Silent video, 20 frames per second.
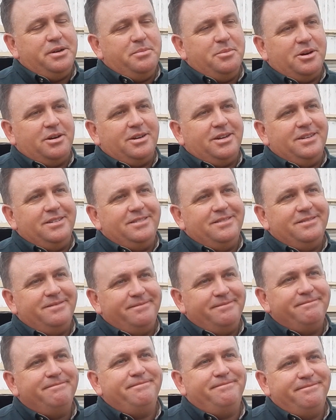market.
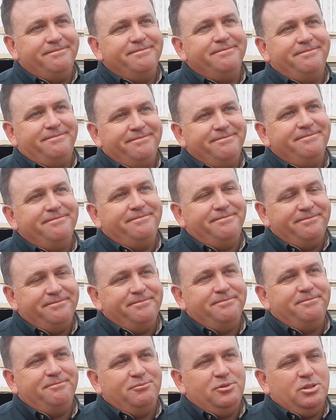
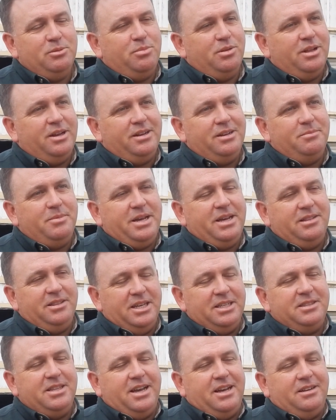Supply and demand,
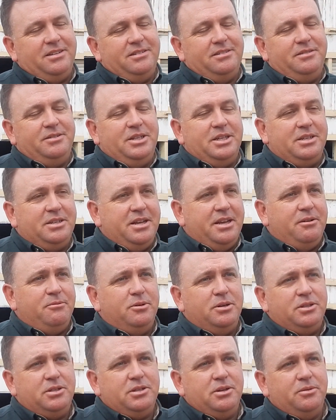let that dictate
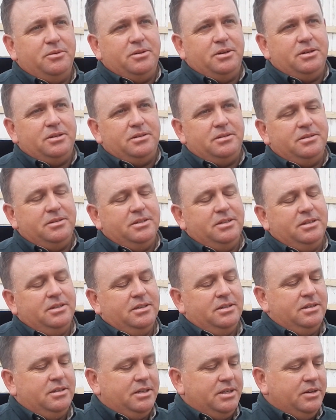what's going on.
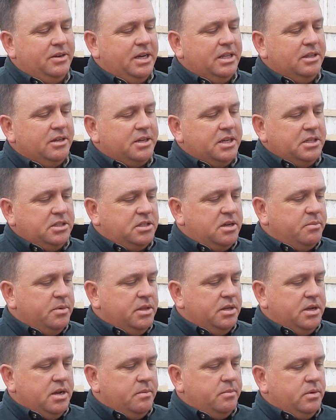I look at some of
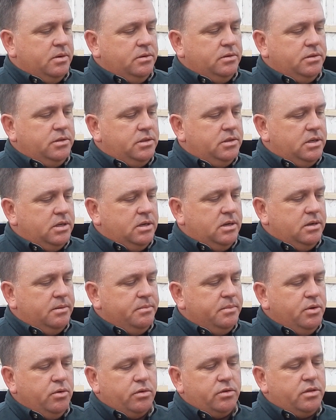the numbers,
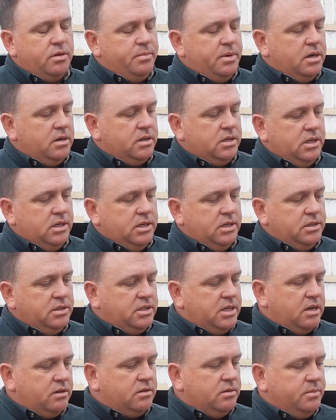North America and
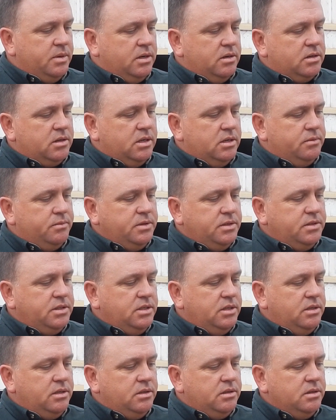South America, we've
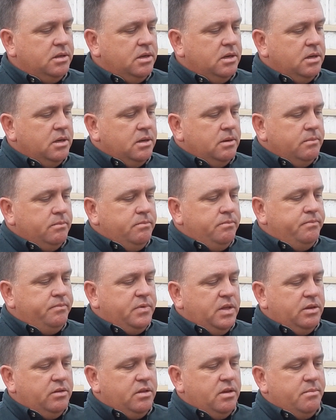seen,
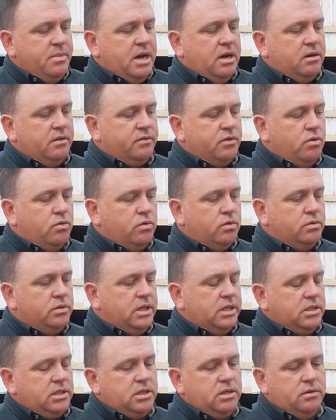the amount of corn
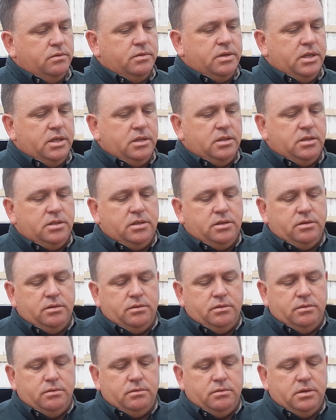that's going
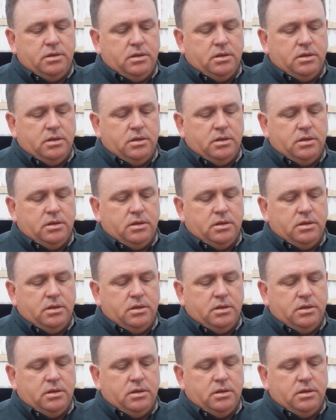into,